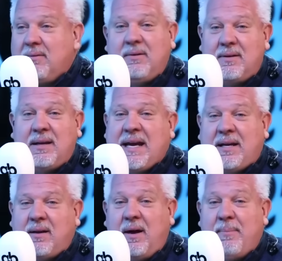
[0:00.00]

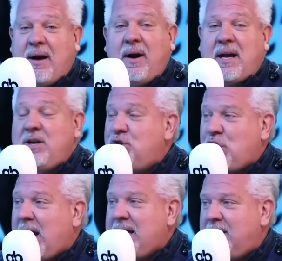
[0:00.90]
like American
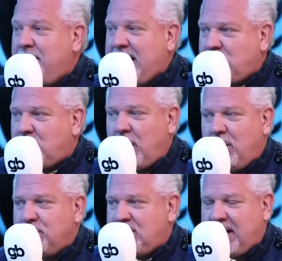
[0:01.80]
Giant makes
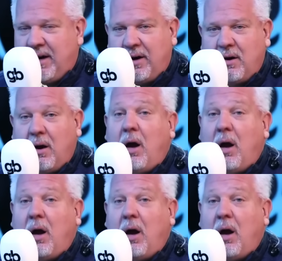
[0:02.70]
clothes here.